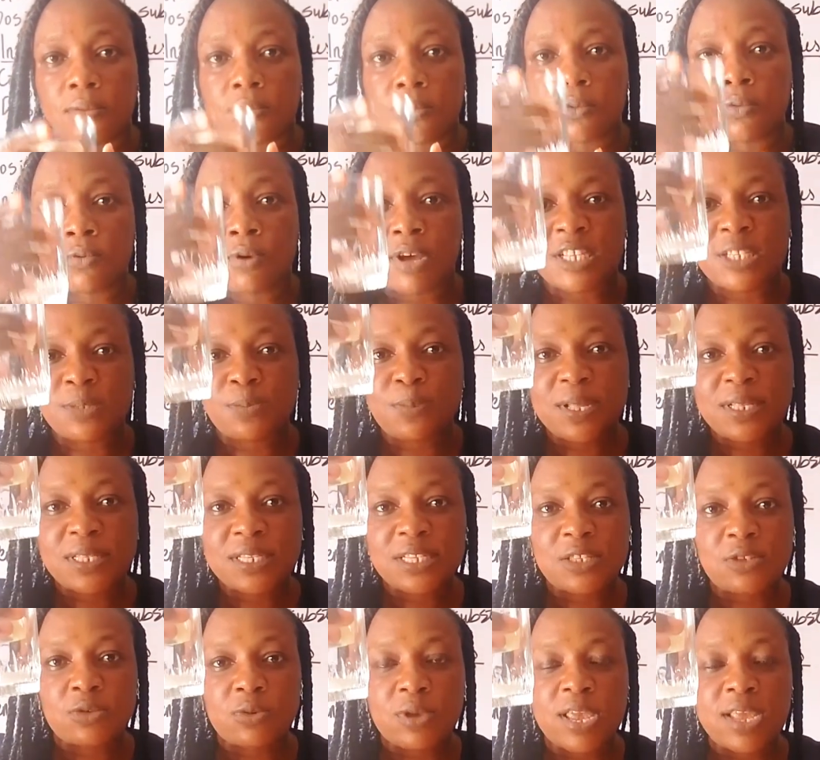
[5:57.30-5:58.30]
we
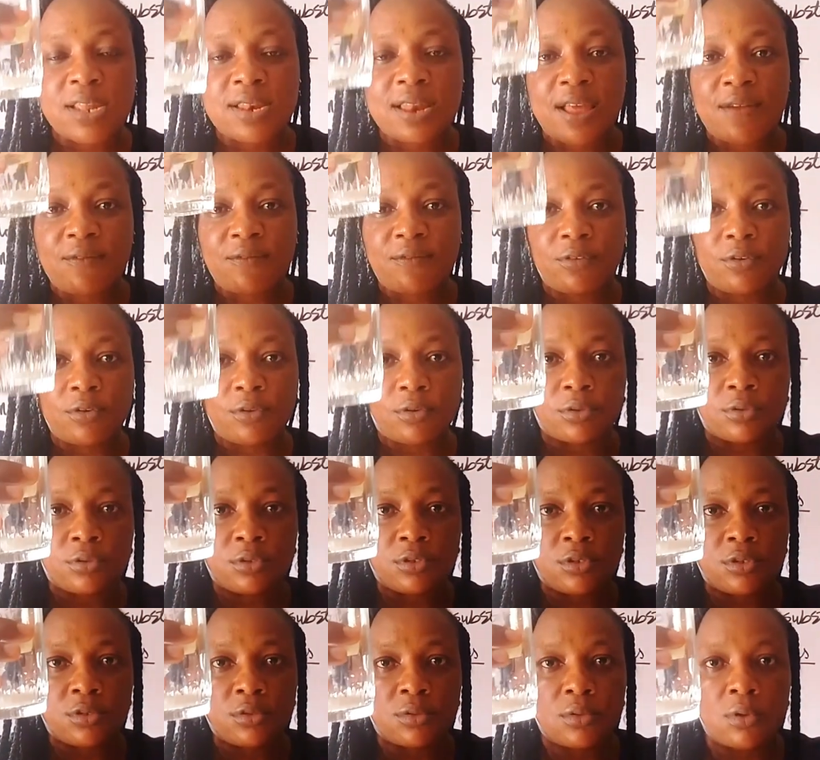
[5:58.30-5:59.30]
expect it to either
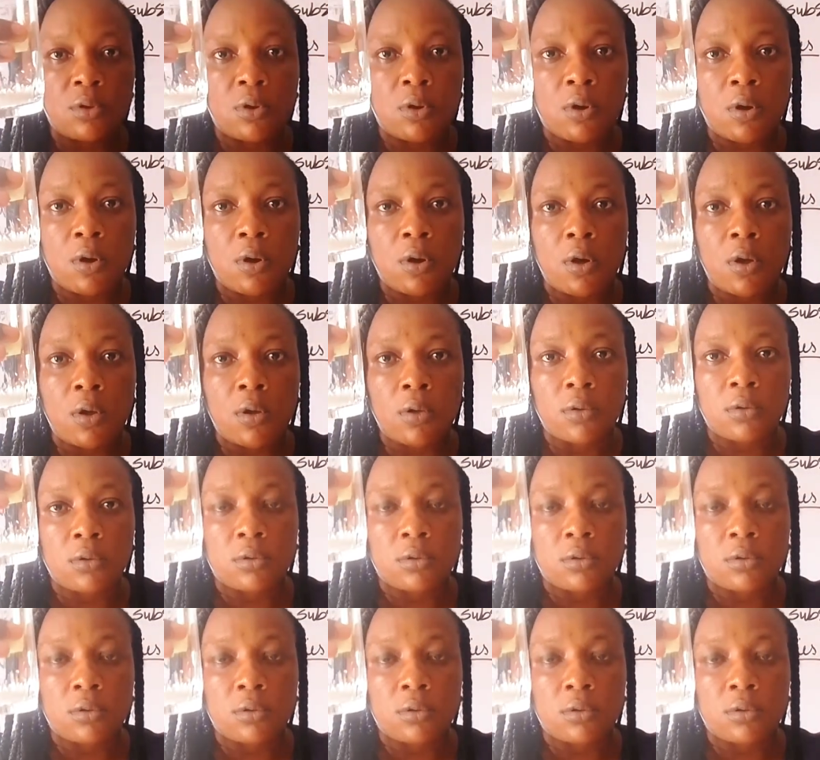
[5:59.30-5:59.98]
float or